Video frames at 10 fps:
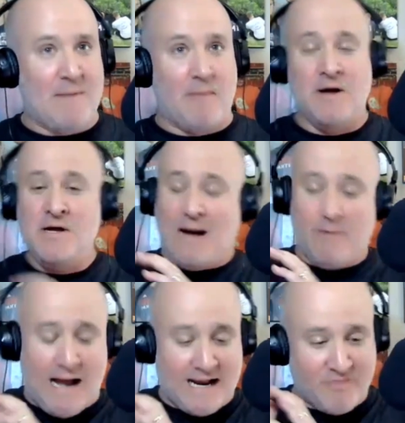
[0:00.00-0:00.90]
I'm,
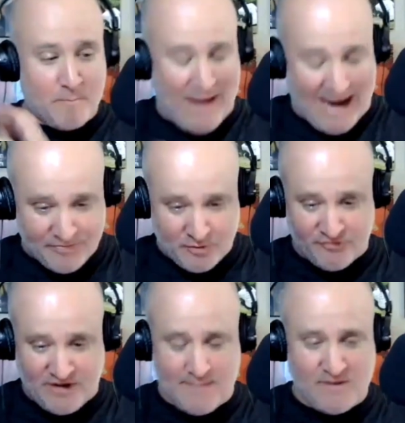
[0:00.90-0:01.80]
I got the
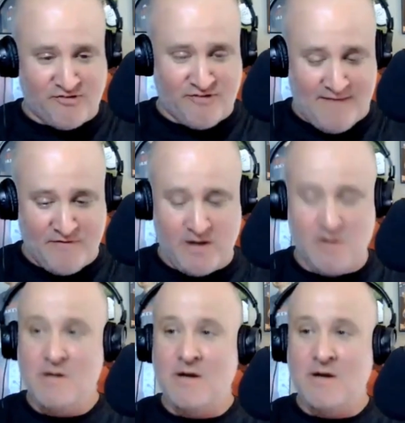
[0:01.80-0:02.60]
Panthers game at seven,